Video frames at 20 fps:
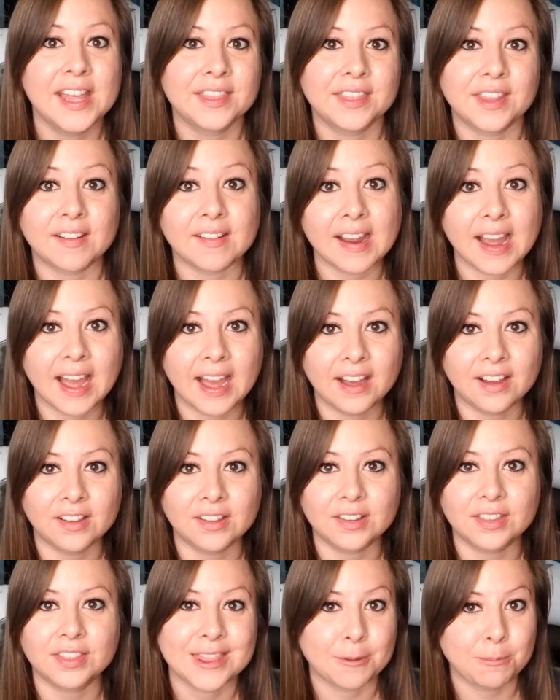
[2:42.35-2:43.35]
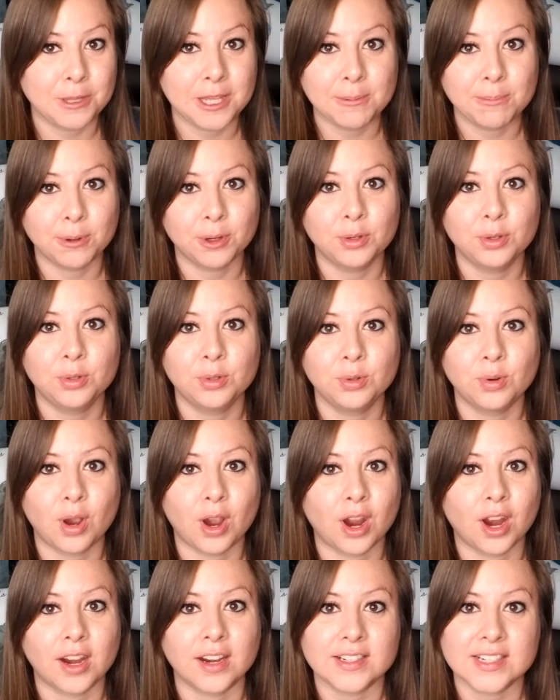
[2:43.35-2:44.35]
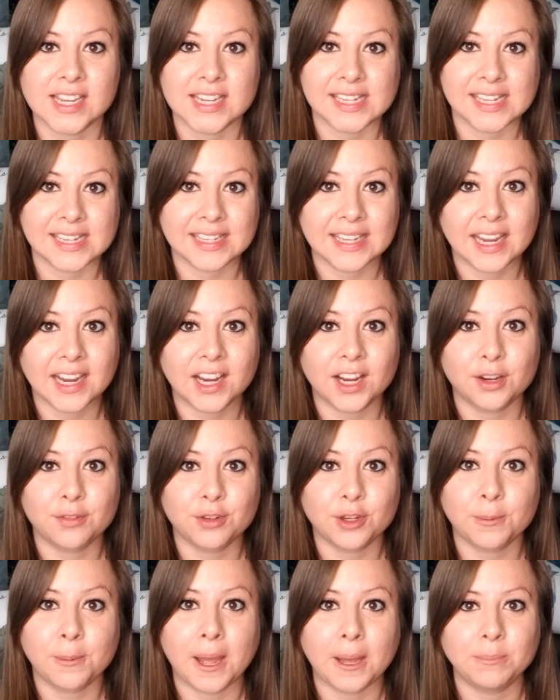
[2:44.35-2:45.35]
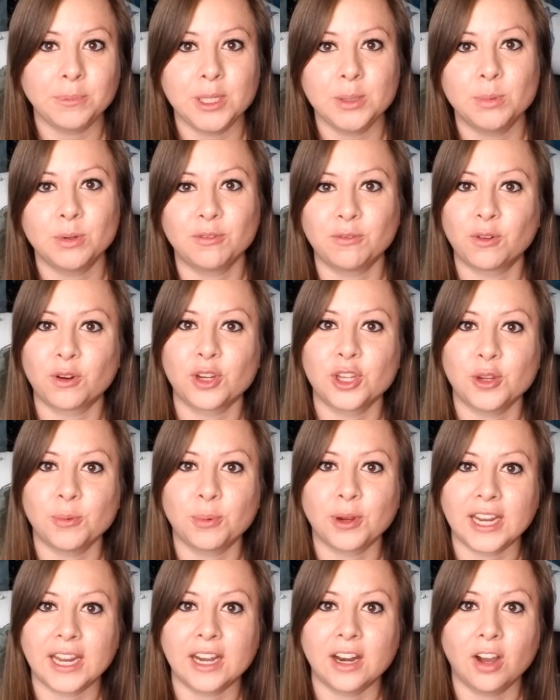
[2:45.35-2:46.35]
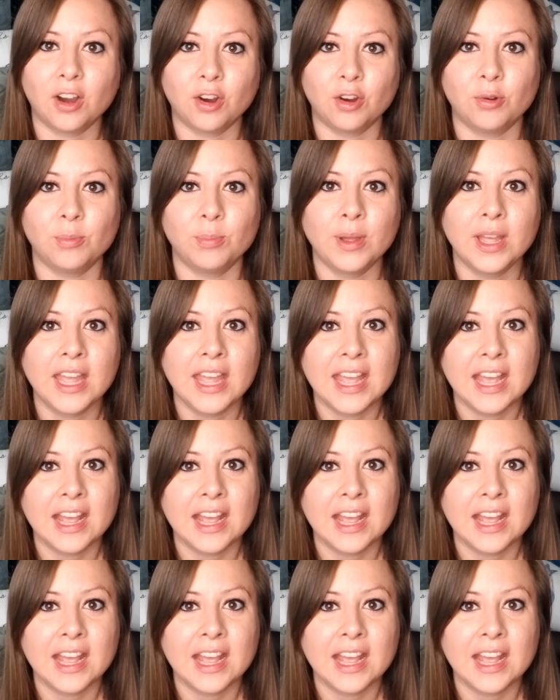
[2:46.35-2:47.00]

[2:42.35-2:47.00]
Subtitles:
their health, the people who are taking care of your puppy before you bring it home.